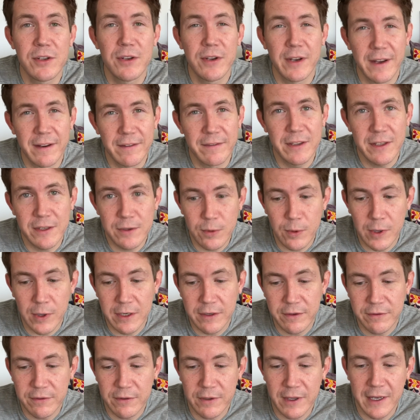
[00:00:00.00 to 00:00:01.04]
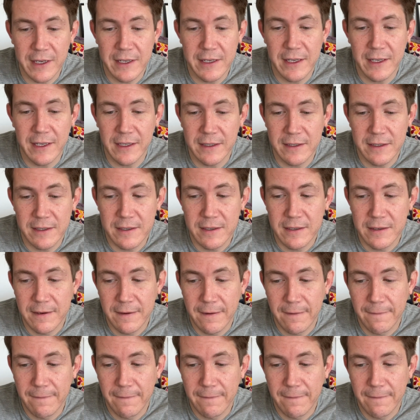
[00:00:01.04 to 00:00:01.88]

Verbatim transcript: You have these wonderful ideas